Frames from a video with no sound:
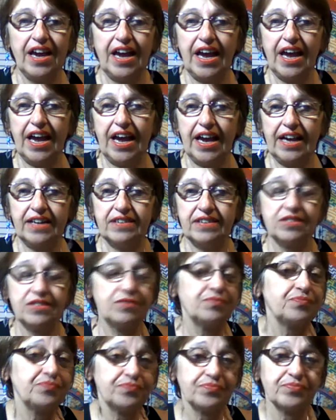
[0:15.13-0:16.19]
and
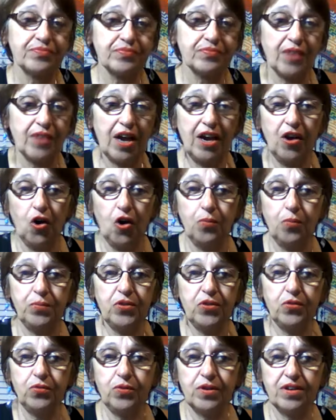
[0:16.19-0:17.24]
I hope
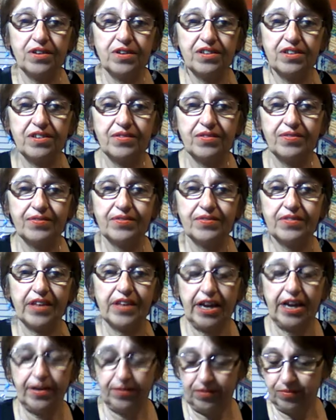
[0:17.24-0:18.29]
you
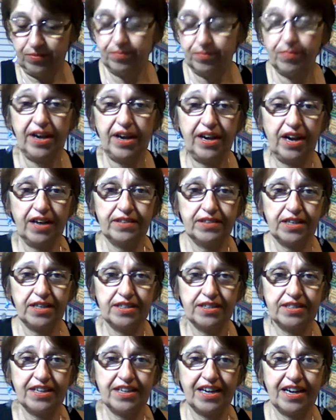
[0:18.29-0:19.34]
like my content
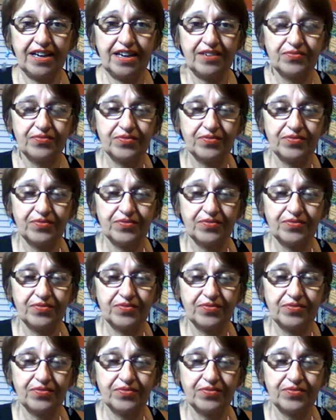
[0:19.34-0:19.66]
today.